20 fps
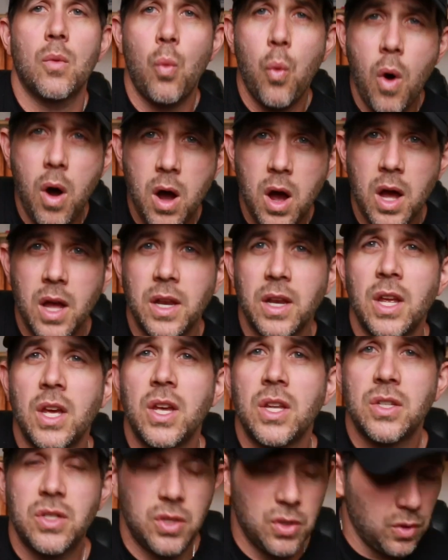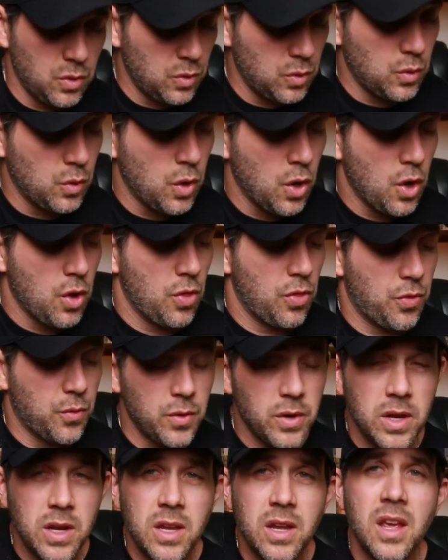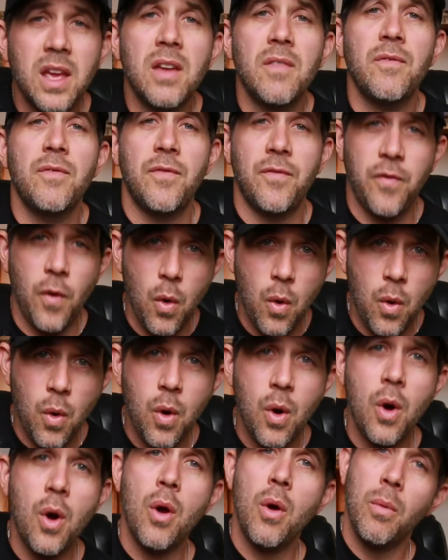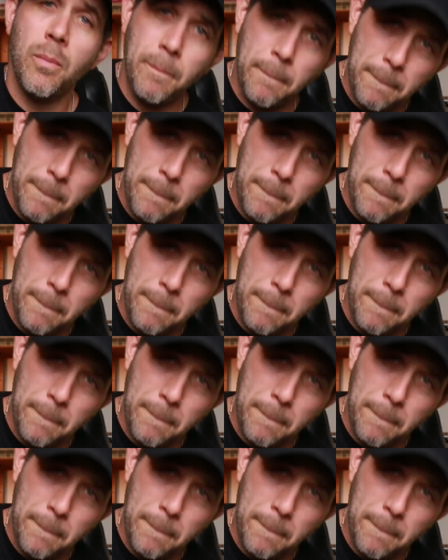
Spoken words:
1, 2, 3 and 4.